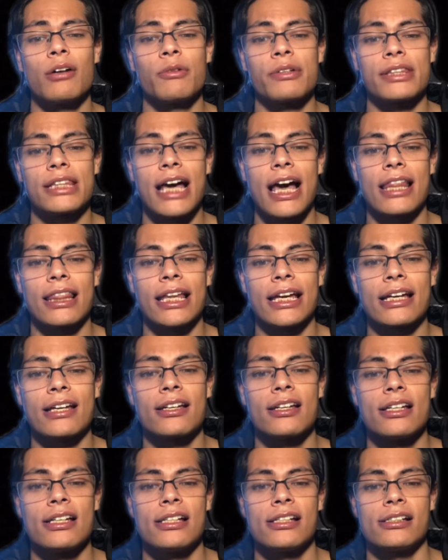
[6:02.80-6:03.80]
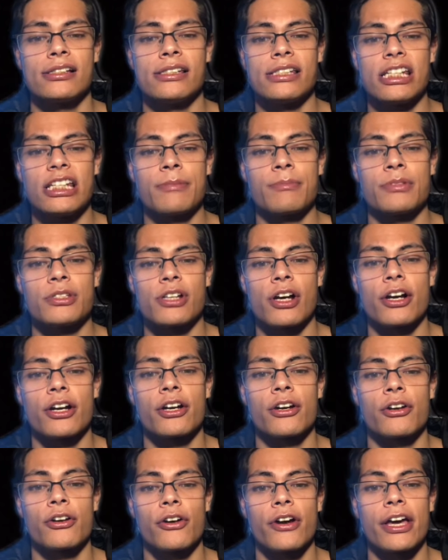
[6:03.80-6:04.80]
with that like deep
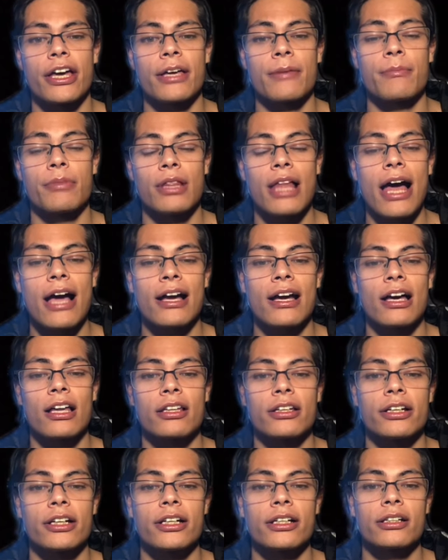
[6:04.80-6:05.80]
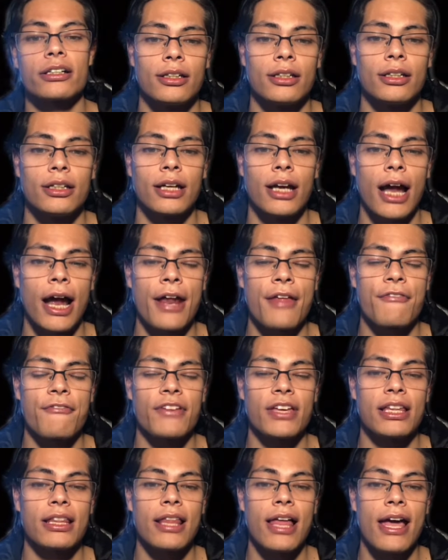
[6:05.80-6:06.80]
dark gray black color. I
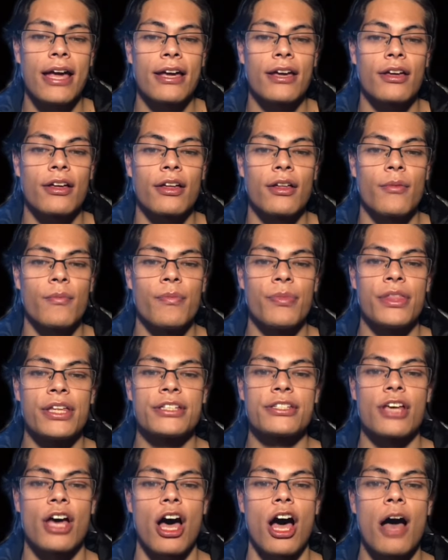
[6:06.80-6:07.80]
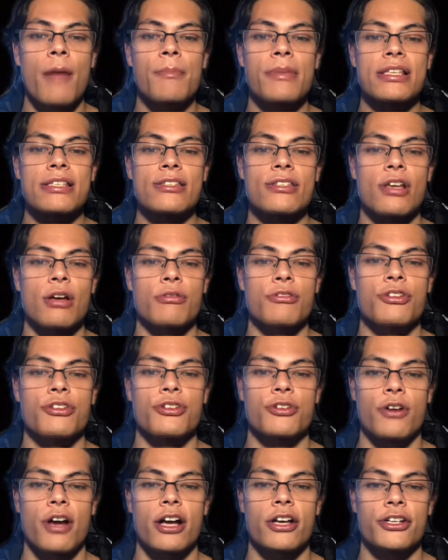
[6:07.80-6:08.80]
feel like the top is so
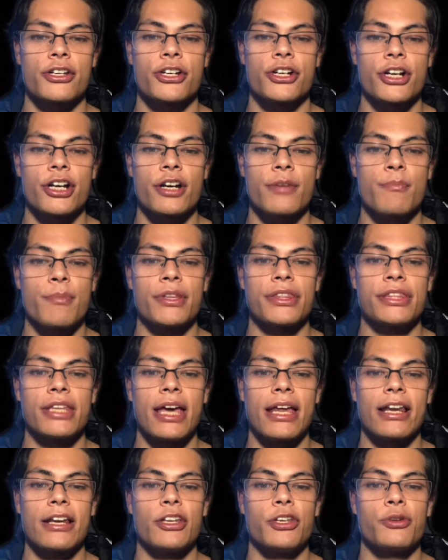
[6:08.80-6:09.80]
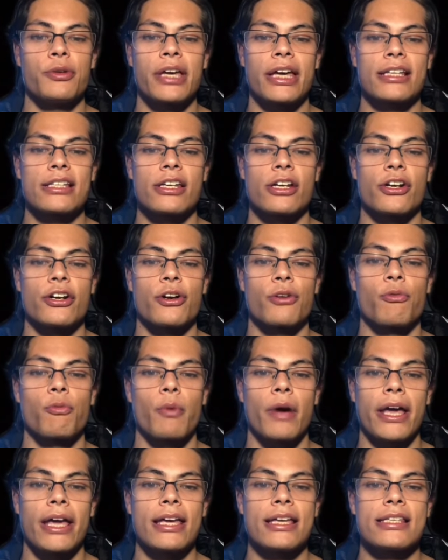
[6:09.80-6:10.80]
structured, but then you get to her
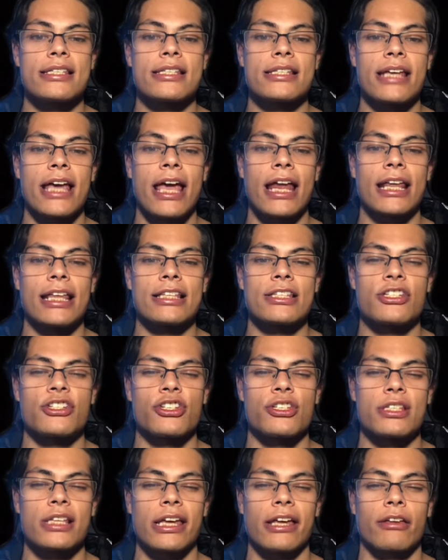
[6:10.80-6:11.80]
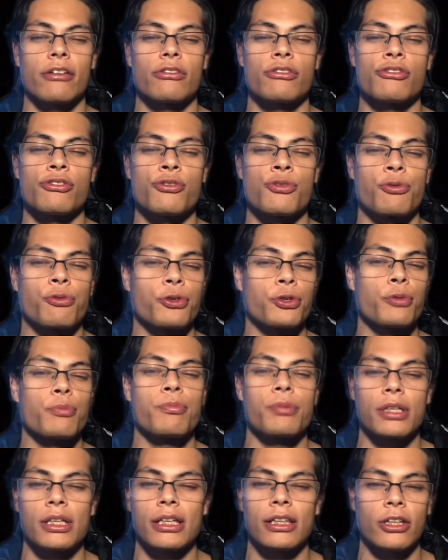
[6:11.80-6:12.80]
waist and it's just like
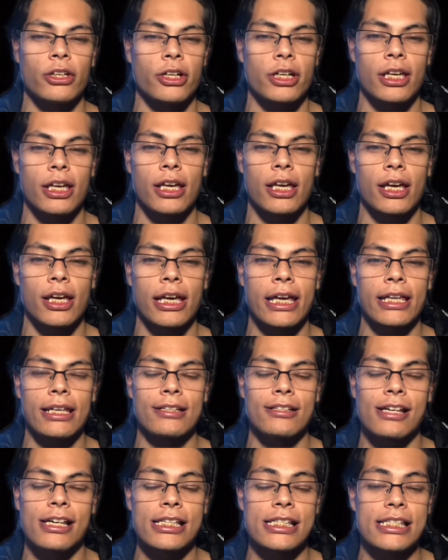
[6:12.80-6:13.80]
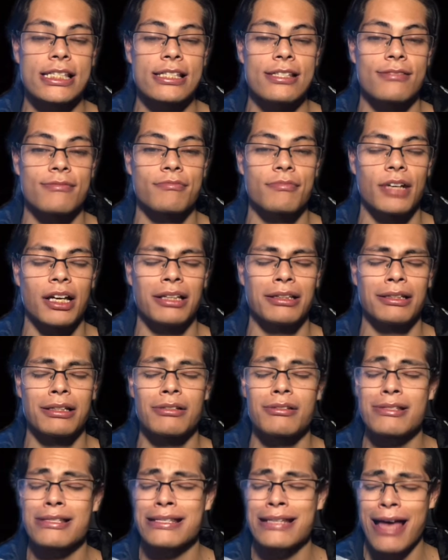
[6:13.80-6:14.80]
droopy looking, and it's a
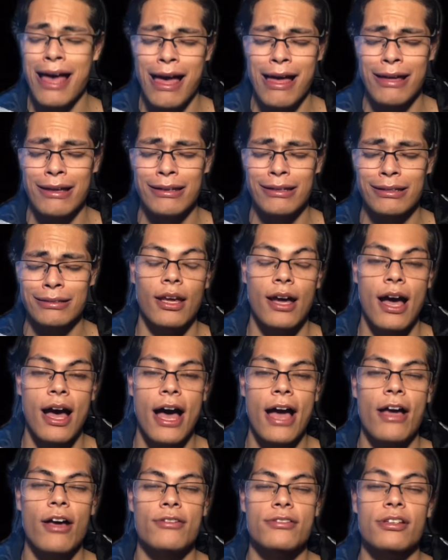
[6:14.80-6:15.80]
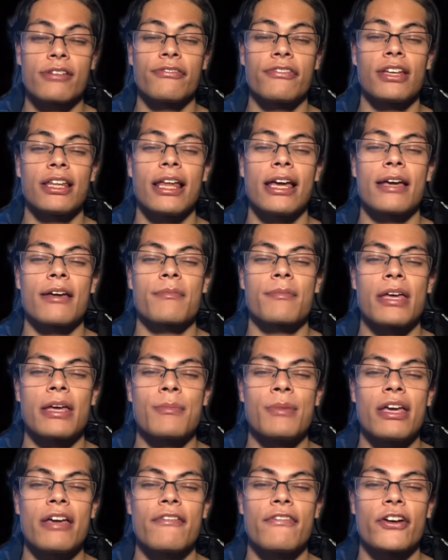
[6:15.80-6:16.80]
little sad. I also feel like
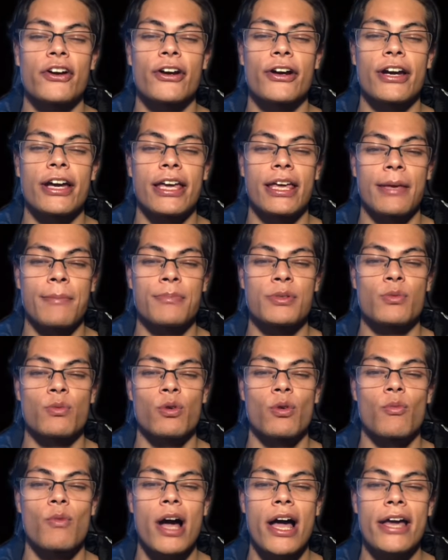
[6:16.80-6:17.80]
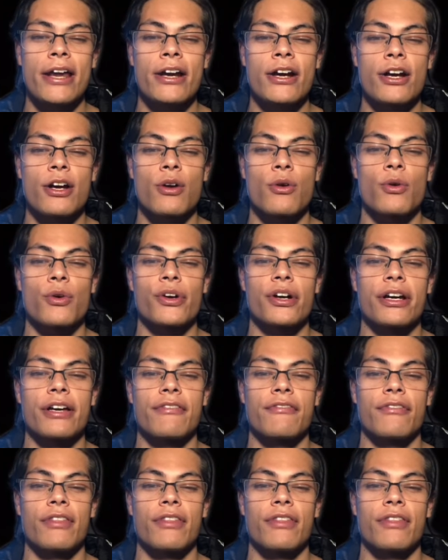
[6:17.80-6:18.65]
maybe if her hips were wider, or if